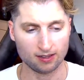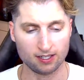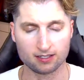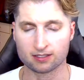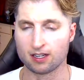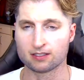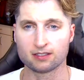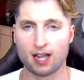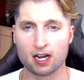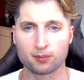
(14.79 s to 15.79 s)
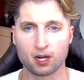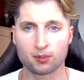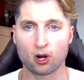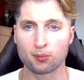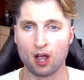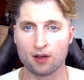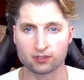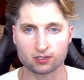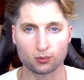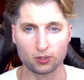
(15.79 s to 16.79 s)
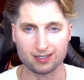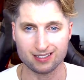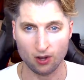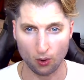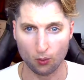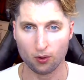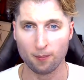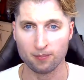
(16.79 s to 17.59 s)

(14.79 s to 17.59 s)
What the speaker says: that discusses how to become an Army officer with no